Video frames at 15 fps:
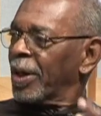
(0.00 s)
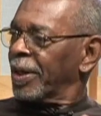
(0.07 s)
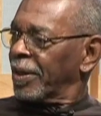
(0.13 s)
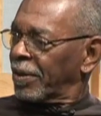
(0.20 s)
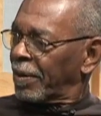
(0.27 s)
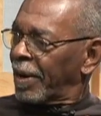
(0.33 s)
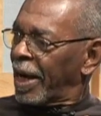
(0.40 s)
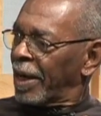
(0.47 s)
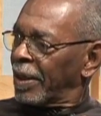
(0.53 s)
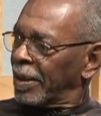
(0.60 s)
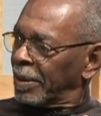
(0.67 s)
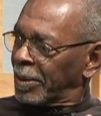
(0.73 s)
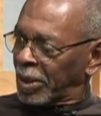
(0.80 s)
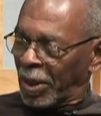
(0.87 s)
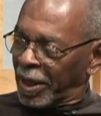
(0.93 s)
it a trial,
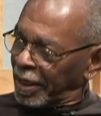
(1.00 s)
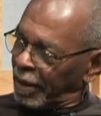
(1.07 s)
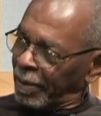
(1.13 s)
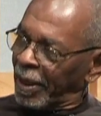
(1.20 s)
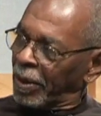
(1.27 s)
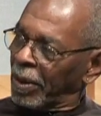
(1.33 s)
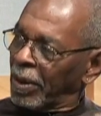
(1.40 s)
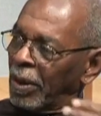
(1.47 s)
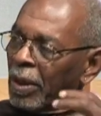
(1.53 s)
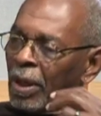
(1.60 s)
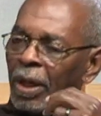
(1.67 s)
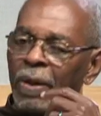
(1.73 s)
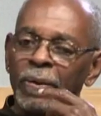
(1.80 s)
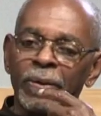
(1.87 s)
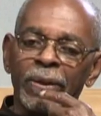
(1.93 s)
and talking about
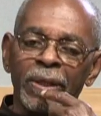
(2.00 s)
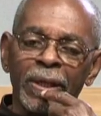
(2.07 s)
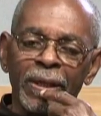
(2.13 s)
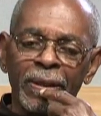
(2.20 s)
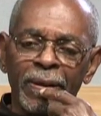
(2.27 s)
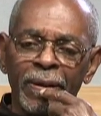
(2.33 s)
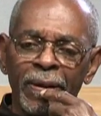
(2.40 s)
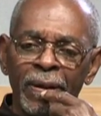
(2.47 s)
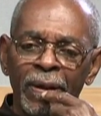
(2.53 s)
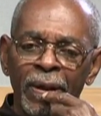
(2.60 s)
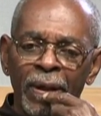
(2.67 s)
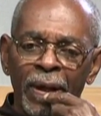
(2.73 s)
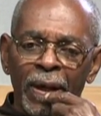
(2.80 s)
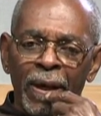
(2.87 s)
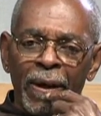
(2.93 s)
Hussein.
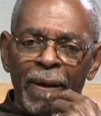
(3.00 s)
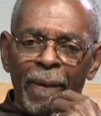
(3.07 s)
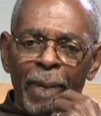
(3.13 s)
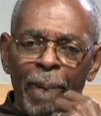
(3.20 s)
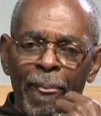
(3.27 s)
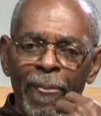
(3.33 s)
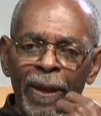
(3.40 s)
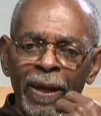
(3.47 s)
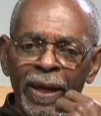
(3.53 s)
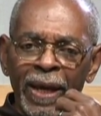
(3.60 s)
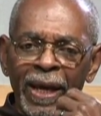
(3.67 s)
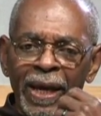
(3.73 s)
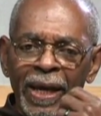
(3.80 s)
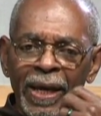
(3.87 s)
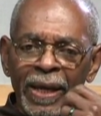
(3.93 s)

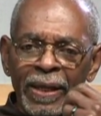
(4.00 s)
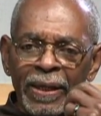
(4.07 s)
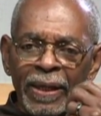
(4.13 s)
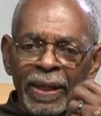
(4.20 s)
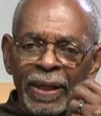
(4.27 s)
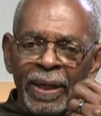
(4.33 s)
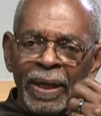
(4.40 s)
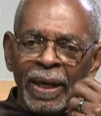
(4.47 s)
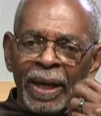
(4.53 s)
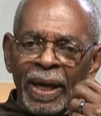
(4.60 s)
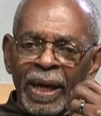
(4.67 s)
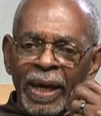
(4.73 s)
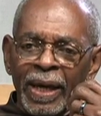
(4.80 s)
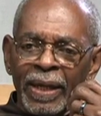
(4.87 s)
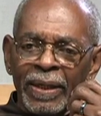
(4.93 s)
And
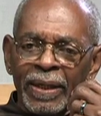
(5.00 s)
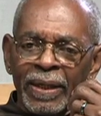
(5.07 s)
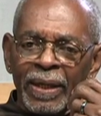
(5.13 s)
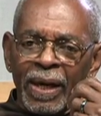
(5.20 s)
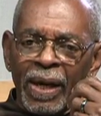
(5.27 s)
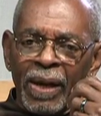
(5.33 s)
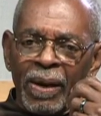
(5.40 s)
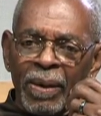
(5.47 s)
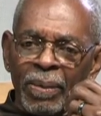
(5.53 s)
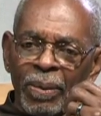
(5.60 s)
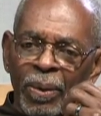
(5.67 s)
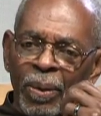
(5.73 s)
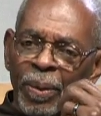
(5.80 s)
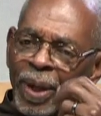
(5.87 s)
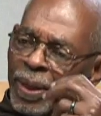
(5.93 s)

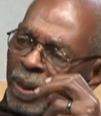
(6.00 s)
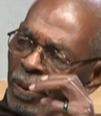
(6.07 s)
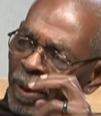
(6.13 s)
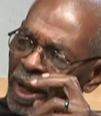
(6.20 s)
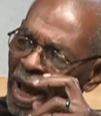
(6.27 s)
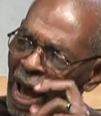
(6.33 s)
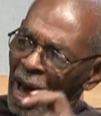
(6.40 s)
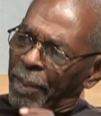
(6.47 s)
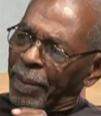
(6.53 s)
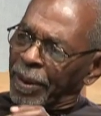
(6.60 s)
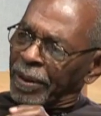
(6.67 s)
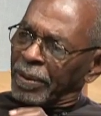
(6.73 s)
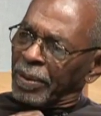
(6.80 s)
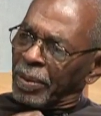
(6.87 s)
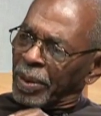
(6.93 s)
what
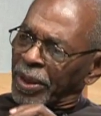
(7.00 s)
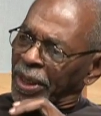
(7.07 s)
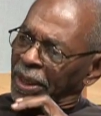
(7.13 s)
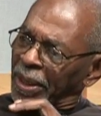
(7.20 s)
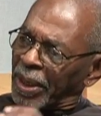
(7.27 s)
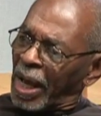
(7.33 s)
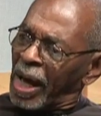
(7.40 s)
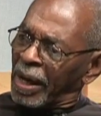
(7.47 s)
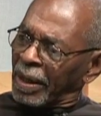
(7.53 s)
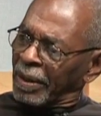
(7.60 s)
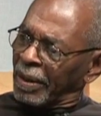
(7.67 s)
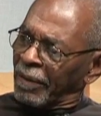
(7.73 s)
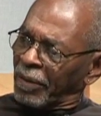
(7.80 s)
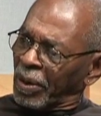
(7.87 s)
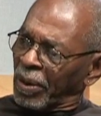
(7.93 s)
happened with Iraq,
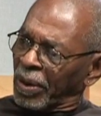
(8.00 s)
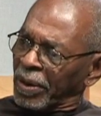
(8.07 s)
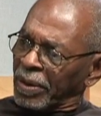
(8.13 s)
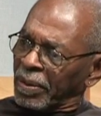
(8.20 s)
of course,